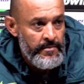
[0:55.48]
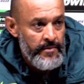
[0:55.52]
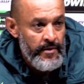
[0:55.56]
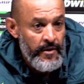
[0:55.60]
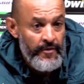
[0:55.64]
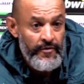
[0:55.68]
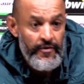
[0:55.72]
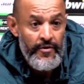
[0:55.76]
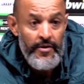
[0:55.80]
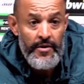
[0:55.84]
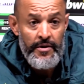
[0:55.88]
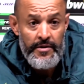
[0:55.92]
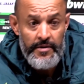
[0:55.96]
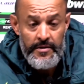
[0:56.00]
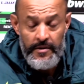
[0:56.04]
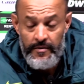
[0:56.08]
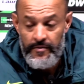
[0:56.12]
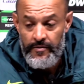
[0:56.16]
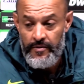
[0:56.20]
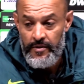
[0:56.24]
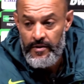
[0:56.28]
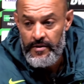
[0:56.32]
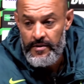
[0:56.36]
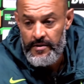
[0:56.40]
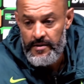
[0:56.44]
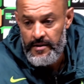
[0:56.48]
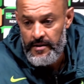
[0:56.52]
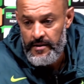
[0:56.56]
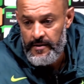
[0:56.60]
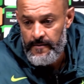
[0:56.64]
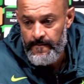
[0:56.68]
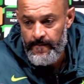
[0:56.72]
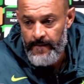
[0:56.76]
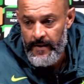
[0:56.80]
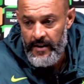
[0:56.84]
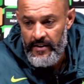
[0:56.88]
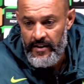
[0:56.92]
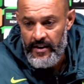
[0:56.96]
Of course, of course.
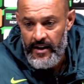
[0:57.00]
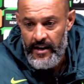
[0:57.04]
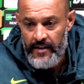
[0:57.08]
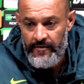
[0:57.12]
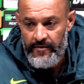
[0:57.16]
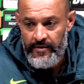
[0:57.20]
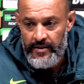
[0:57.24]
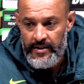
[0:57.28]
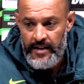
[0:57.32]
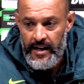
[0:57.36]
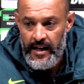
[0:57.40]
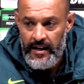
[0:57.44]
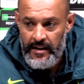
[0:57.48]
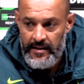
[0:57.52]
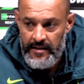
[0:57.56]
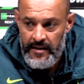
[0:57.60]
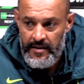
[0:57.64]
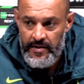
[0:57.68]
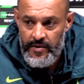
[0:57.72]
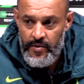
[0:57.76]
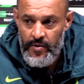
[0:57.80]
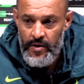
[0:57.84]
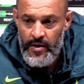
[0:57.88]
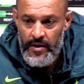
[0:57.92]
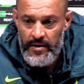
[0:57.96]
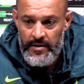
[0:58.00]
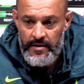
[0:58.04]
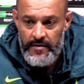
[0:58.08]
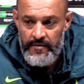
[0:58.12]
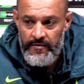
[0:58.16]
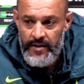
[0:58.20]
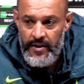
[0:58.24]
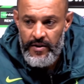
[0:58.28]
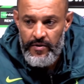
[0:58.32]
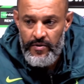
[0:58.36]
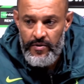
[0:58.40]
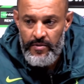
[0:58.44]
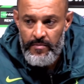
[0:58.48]
And they have a talented squad, a
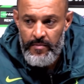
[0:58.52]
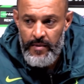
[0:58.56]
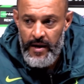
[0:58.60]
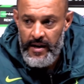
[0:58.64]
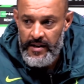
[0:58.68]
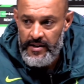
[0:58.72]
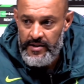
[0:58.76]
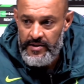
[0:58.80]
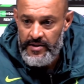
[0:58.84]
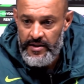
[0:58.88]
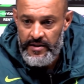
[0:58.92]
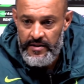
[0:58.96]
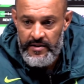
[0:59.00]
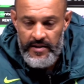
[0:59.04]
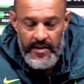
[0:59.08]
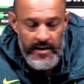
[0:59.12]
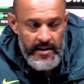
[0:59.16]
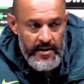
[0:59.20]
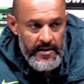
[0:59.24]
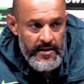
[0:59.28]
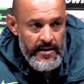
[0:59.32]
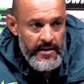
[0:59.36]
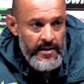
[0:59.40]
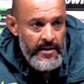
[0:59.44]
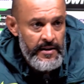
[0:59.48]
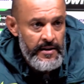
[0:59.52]
very good manager, Dean.